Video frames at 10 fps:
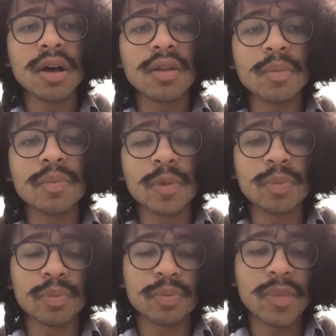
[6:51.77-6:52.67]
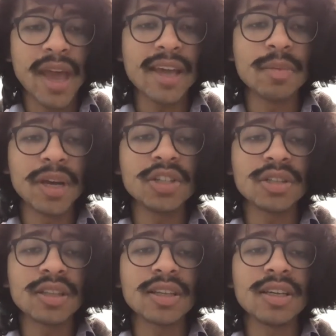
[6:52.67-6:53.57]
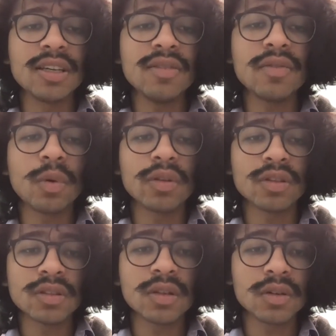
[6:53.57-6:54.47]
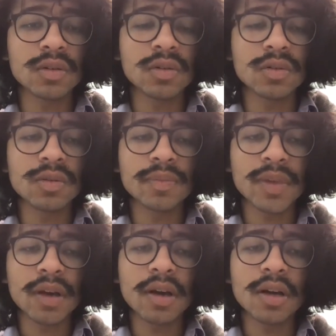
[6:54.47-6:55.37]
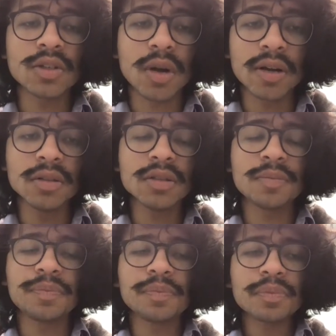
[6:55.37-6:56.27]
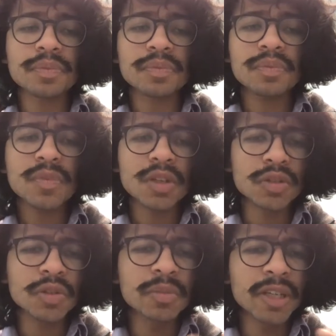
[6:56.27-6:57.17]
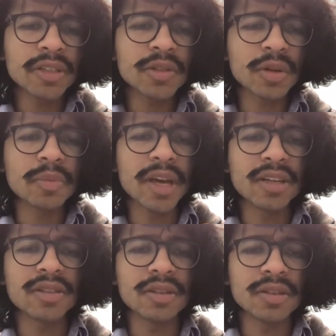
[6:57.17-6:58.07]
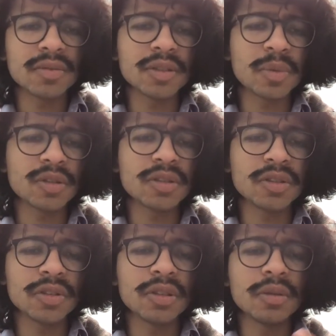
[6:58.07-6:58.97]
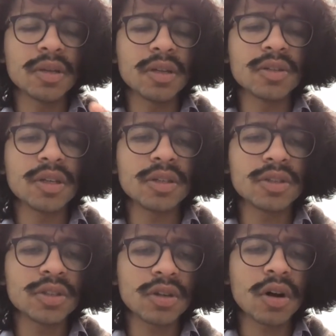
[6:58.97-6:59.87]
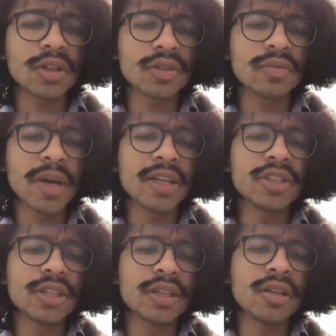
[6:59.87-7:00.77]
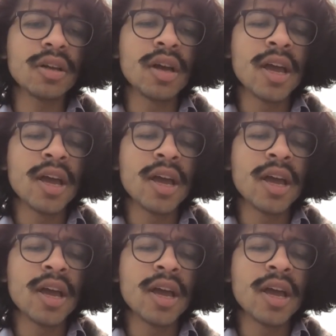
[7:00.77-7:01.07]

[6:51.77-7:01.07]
the patient that they need for these clinical trials. It's also making sure to manage this person is usually in charge of managing and